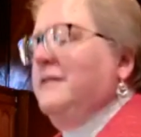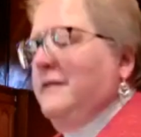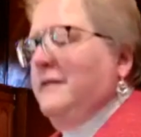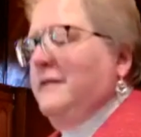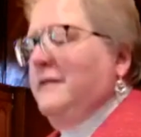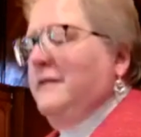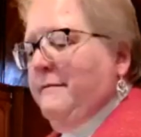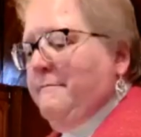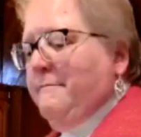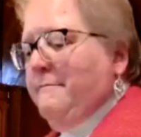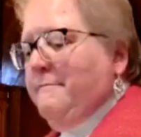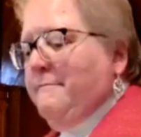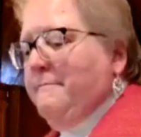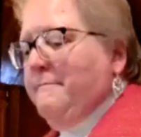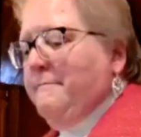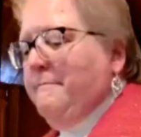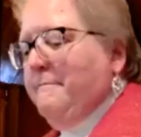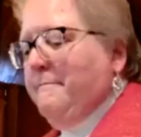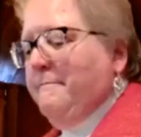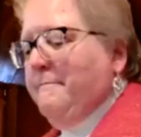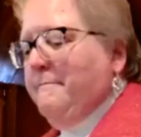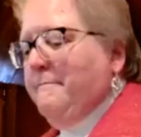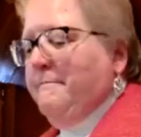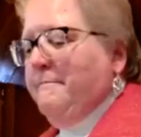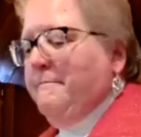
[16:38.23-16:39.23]

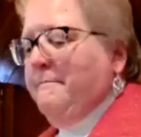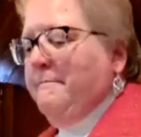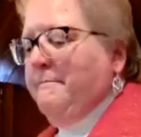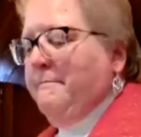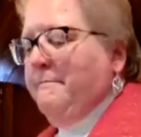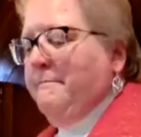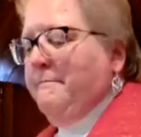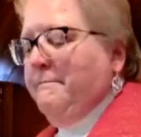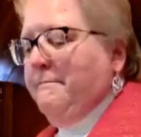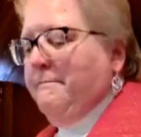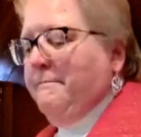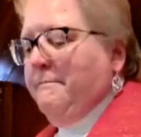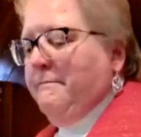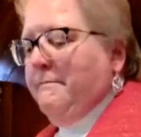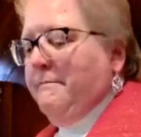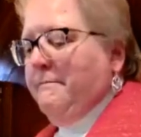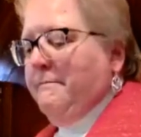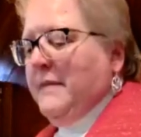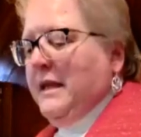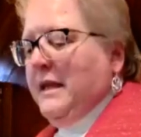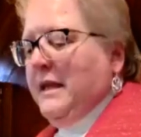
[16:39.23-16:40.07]
[no speech]